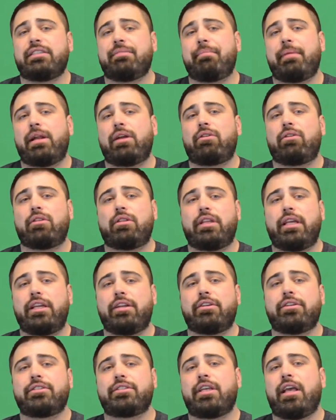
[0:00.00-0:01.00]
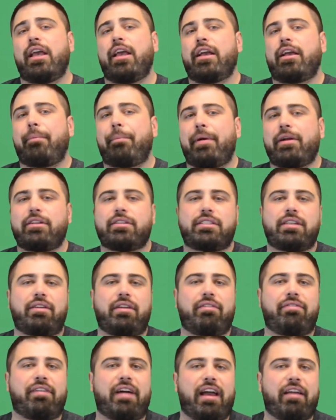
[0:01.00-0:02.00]
in medical leaders compared to 75%
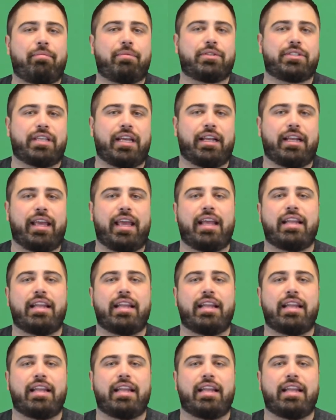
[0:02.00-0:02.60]
in